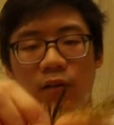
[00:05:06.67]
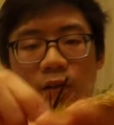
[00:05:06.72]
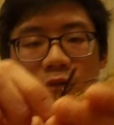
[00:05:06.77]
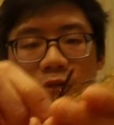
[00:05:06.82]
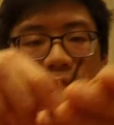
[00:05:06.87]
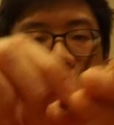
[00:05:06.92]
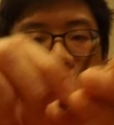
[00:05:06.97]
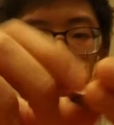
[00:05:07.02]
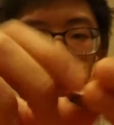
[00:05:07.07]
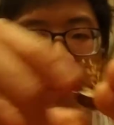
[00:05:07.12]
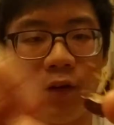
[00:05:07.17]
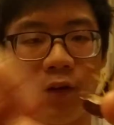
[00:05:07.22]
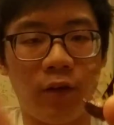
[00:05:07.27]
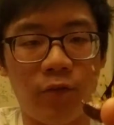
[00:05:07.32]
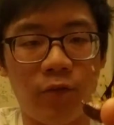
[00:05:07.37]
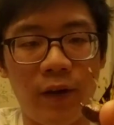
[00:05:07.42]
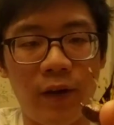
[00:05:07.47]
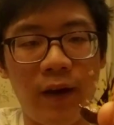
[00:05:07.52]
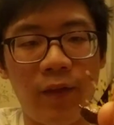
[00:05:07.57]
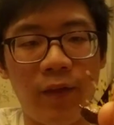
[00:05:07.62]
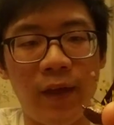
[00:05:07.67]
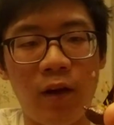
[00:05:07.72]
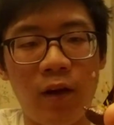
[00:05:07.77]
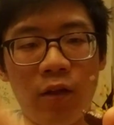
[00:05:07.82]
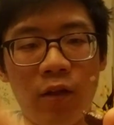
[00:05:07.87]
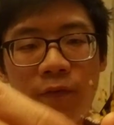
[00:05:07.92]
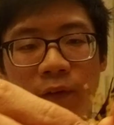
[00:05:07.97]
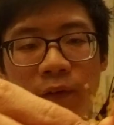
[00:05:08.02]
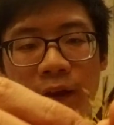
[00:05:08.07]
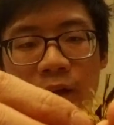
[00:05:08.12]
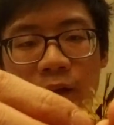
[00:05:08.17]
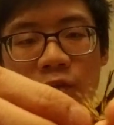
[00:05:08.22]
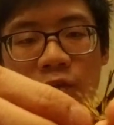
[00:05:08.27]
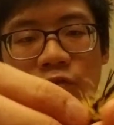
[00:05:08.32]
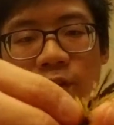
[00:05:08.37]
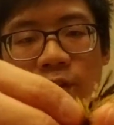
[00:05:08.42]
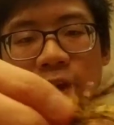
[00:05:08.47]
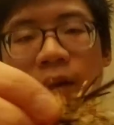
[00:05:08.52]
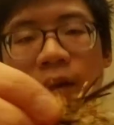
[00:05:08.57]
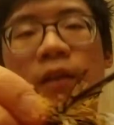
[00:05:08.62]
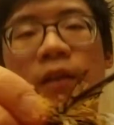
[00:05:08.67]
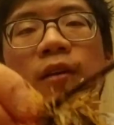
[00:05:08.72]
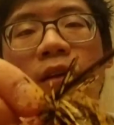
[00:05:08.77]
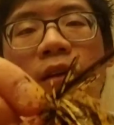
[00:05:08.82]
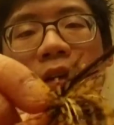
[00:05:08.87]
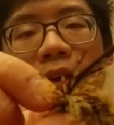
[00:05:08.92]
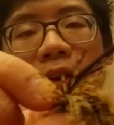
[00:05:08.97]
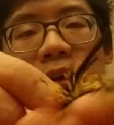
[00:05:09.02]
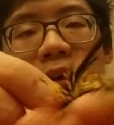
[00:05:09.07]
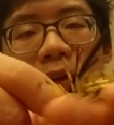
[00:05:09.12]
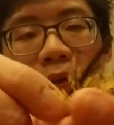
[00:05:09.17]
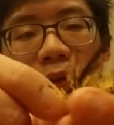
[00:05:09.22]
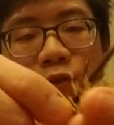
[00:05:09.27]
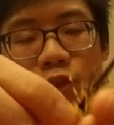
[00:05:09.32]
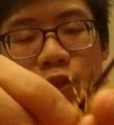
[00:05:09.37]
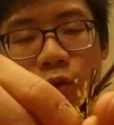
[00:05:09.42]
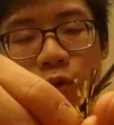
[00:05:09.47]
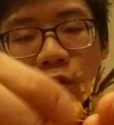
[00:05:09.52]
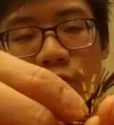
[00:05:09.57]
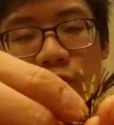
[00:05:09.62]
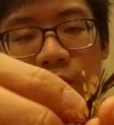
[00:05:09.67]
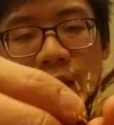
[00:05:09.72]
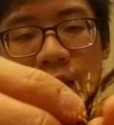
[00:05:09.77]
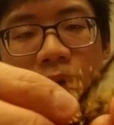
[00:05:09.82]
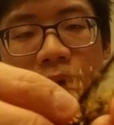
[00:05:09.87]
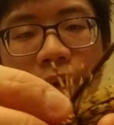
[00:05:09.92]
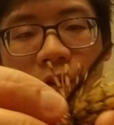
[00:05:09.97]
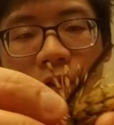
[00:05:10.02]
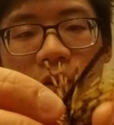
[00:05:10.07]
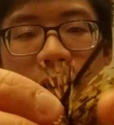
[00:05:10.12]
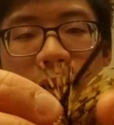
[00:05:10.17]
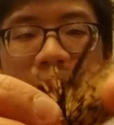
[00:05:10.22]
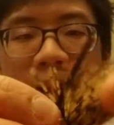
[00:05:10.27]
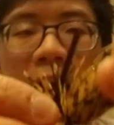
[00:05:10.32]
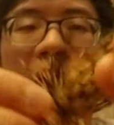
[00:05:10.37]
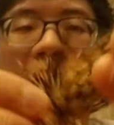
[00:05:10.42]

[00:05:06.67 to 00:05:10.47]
This one right here, 3/8 ounce finesse jig, little juice jig. This is a